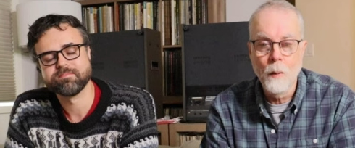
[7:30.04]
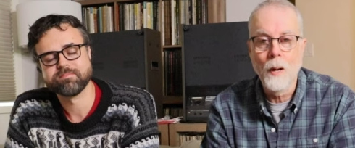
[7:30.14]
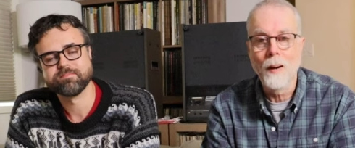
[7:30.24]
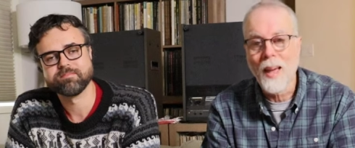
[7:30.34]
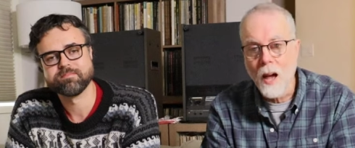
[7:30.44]

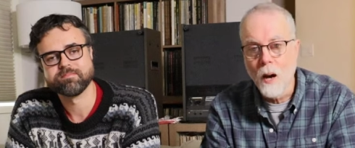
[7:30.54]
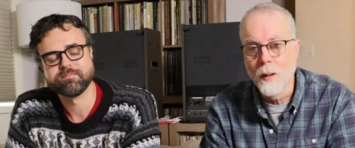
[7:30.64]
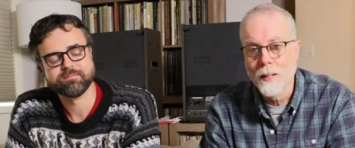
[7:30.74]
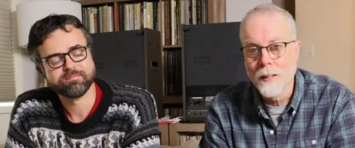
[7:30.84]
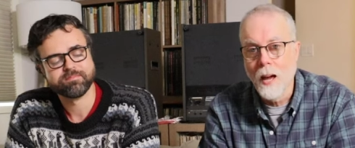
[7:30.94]
Speaker 1: about how
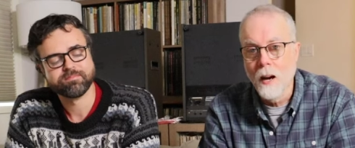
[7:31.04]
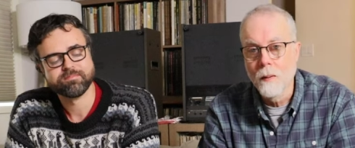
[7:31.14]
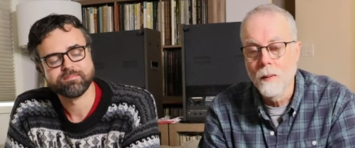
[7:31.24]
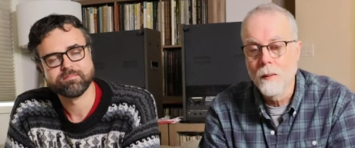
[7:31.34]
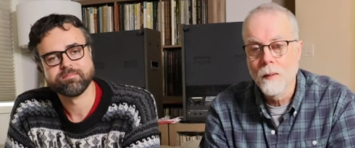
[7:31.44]
it
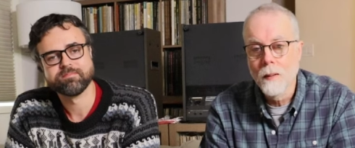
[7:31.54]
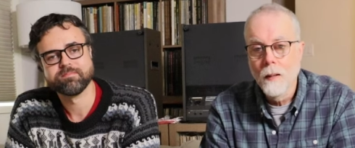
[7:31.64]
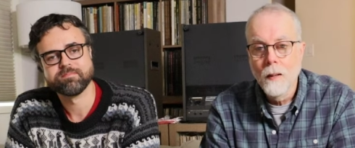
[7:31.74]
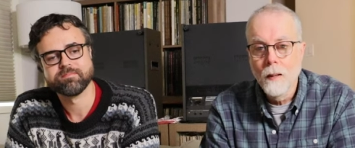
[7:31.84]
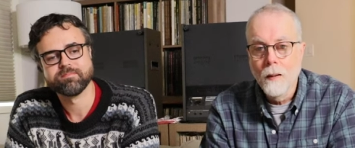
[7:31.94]
sounds.
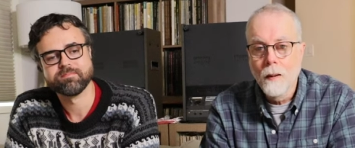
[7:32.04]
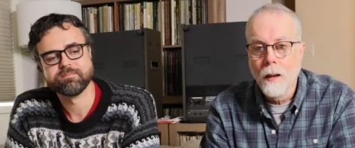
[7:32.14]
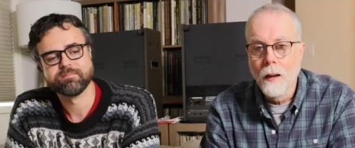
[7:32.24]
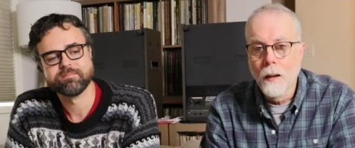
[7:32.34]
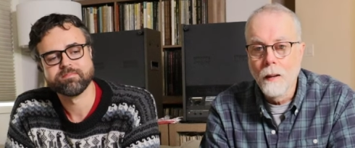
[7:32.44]

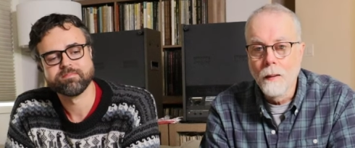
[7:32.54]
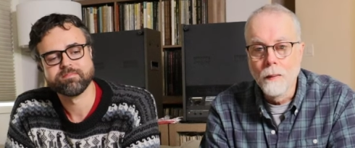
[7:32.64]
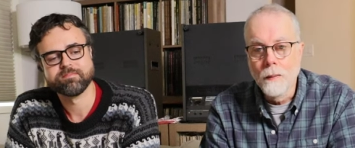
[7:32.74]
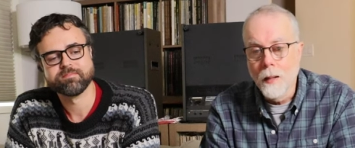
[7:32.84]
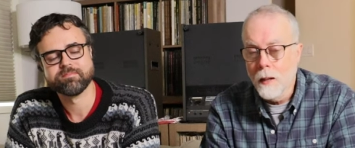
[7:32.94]

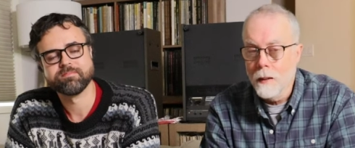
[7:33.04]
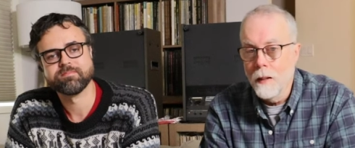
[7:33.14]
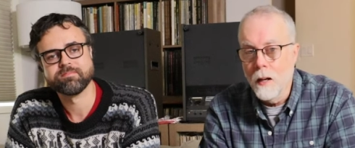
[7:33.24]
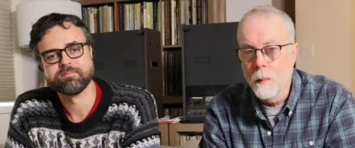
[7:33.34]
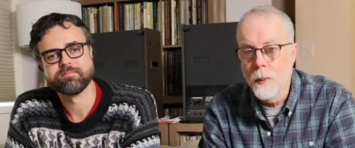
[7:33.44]
And that
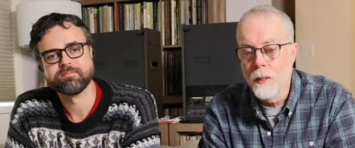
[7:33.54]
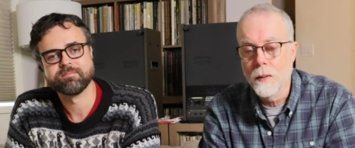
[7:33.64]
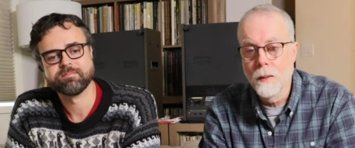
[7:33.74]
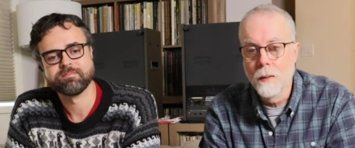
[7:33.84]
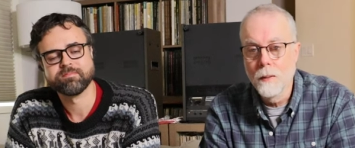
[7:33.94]
can help
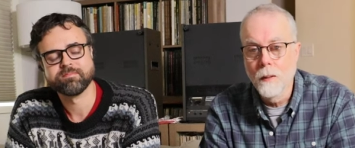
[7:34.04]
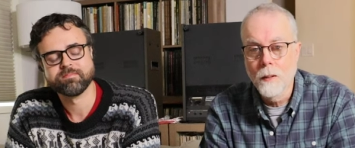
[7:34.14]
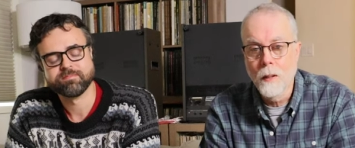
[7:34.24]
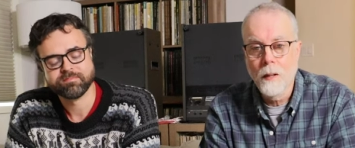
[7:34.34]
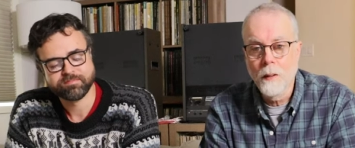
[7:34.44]
us to
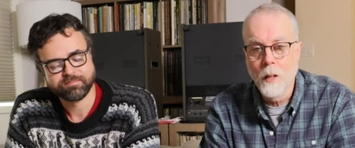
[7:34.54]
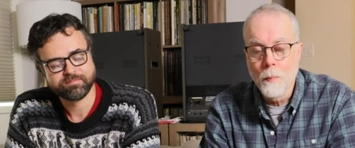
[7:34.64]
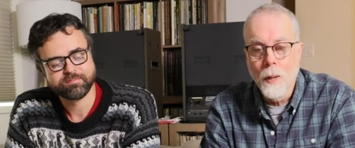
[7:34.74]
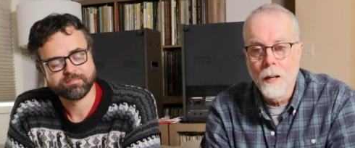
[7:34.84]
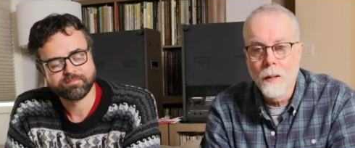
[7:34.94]

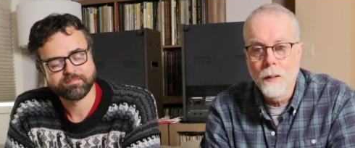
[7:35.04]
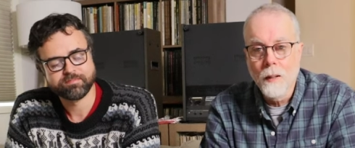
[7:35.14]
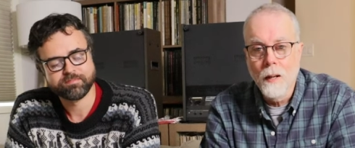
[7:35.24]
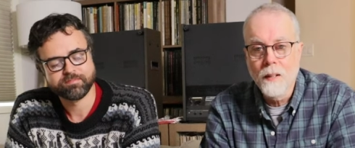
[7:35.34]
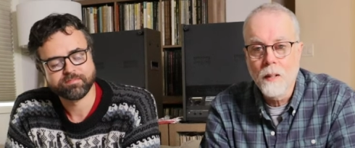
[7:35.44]
articulate better
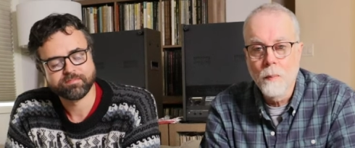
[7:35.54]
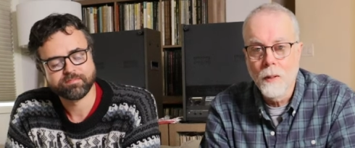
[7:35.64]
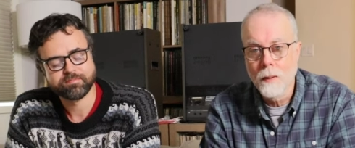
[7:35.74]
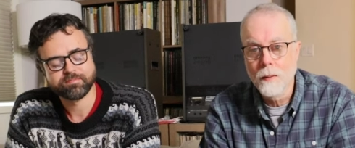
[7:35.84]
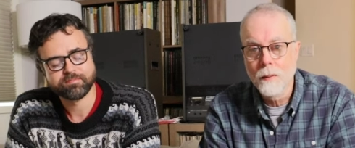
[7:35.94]
to
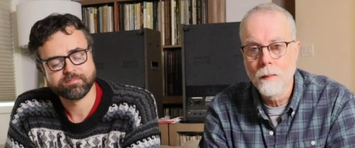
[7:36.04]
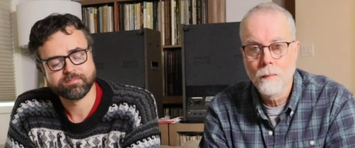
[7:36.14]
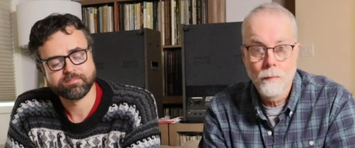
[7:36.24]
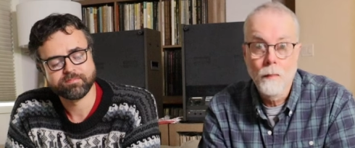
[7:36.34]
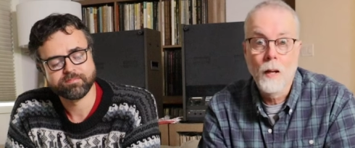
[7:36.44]
customers
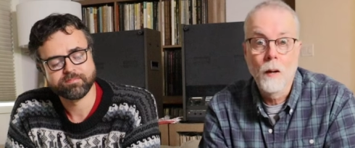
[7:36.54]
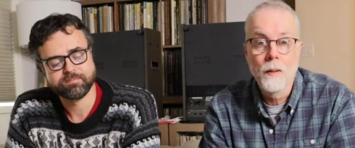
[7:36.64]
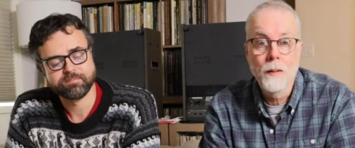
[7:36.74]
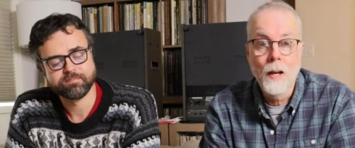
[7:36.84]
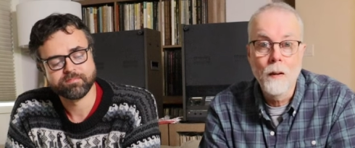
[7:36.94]
how
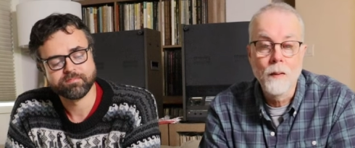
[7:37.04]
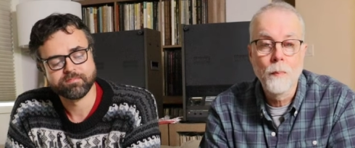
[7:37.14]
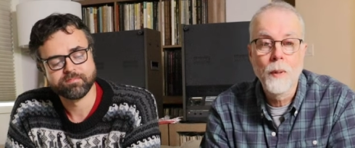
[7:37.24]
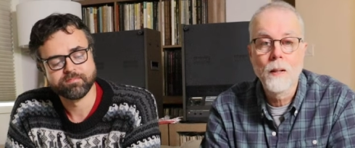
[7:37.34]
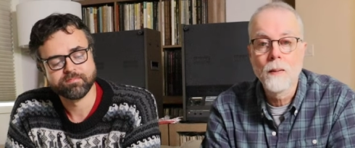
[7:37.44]
it
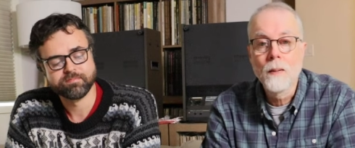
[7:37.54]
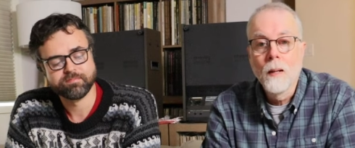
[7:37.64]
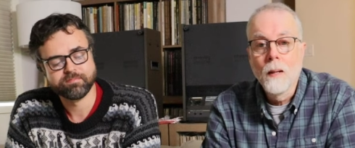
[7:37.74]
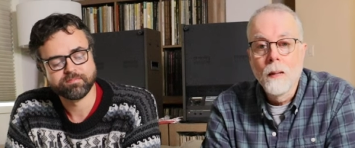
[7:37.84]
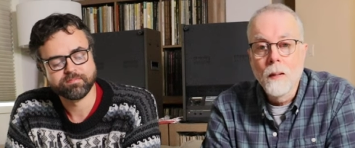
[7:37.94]
sounds because
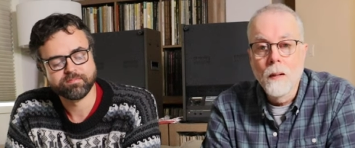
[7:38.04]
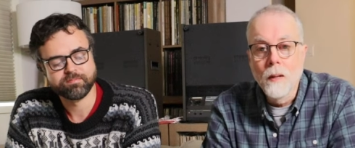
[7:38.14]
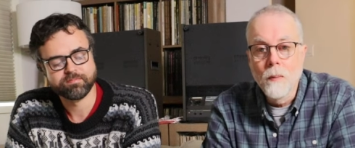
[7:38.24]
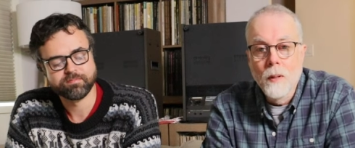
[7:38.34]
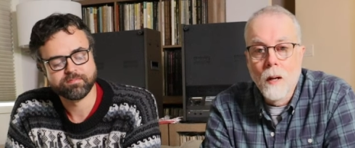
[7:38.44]
you
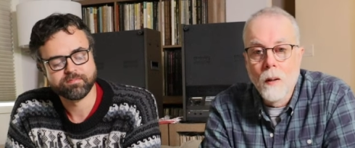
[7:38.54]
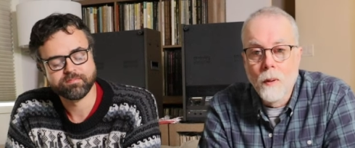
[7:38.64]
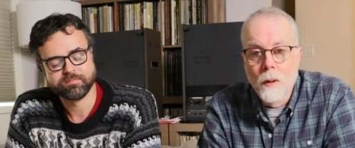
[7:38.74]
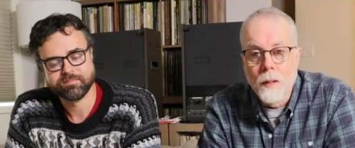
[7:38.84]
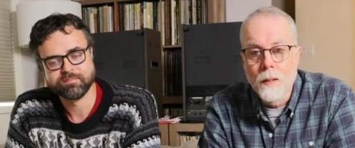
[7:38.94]
know, even though
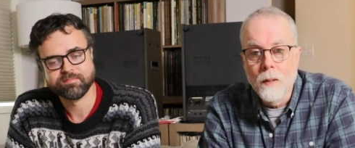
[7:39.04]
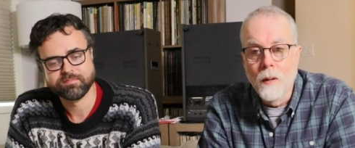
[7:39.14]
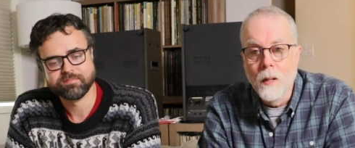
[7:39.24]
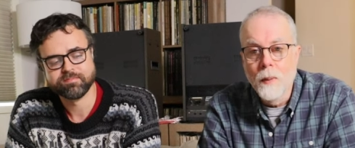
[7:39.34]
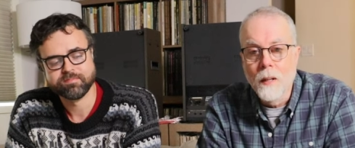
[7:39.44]
we're
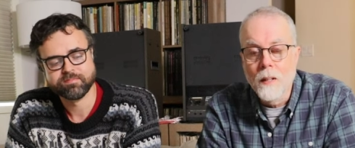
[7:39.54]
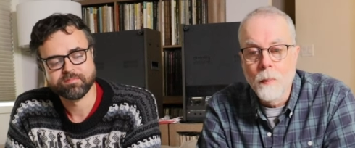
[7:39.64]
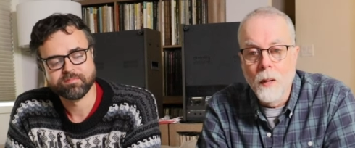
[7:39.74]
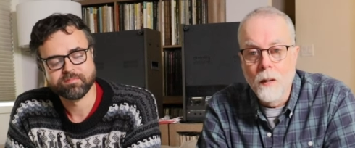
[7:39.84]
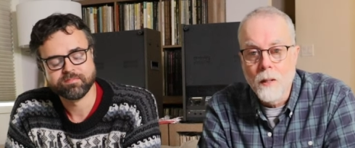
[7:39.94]
extremely
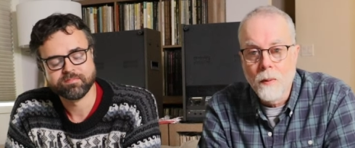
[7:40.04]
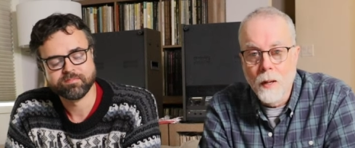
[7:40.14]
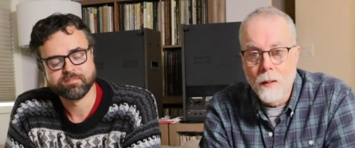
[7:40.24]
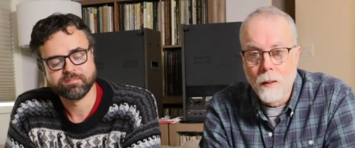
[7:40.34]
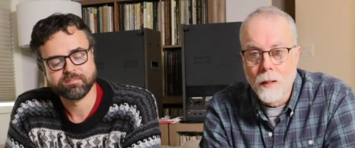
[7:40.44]
experienced
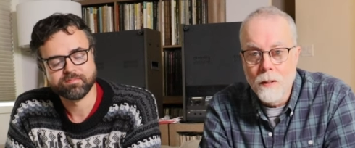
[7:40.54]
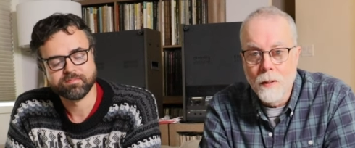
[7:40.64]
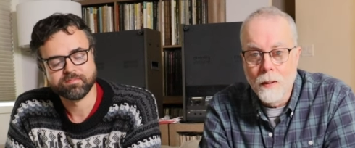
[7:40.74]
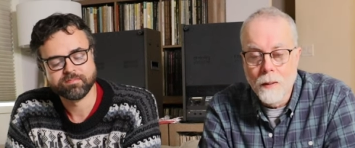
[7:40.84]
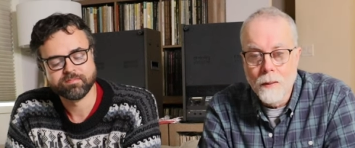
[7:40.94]
critical
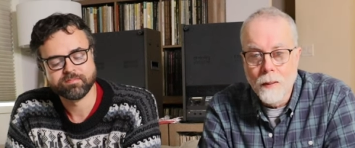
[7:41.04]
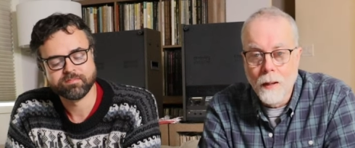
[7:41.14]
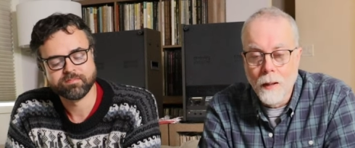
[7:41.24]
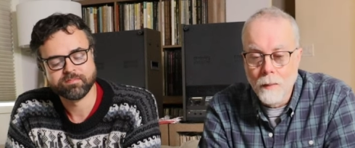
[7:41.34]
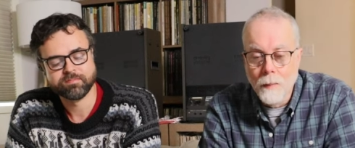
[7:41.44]
listeners,
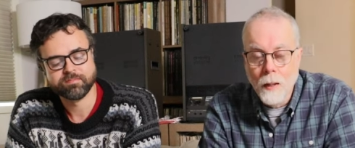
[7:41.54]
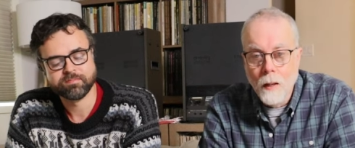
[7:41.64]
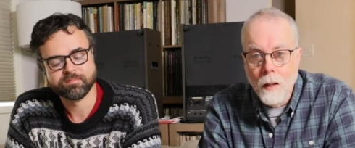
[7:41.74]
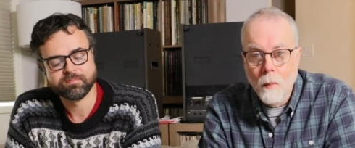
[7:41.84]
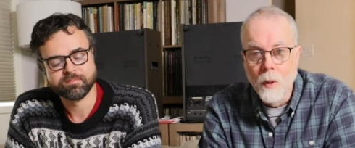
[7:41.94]
um,
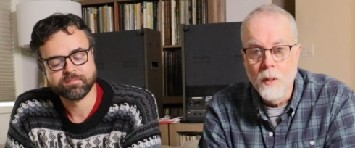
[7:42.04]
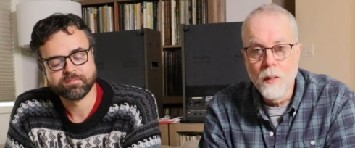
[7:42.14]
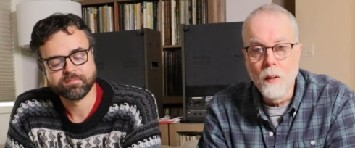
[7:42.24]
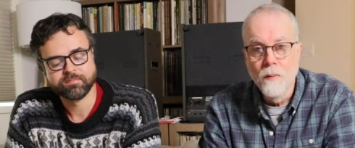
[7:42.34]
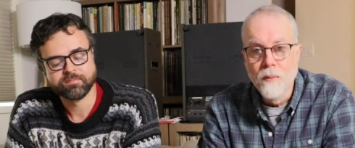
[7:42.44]
we're
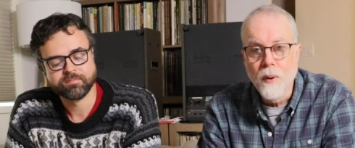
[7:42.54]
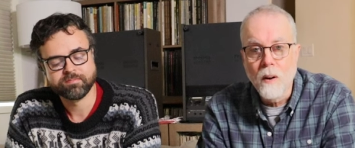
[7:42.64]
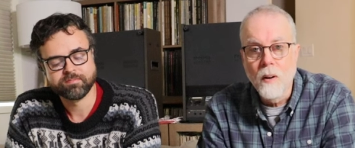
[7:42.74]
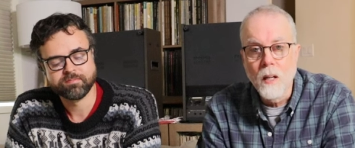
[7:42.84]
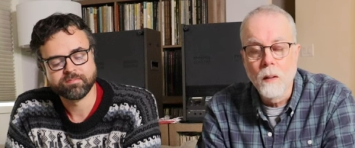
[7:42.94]
still
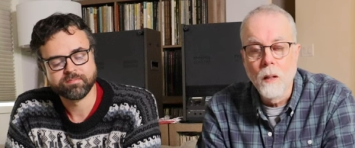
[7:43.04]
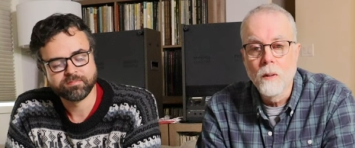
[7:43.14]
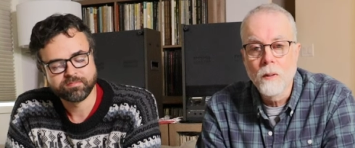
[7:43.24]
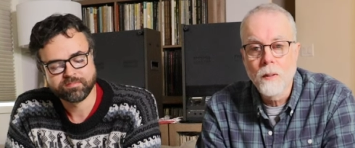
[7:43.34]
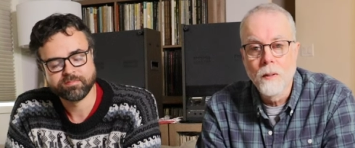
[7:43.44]
very
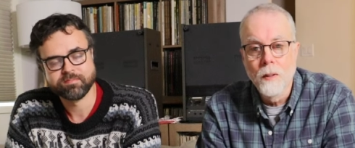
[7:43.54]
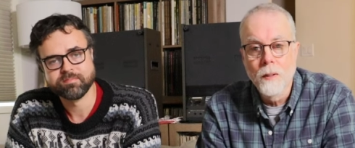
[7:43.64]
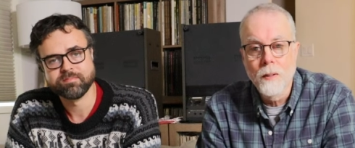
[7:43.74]
close to the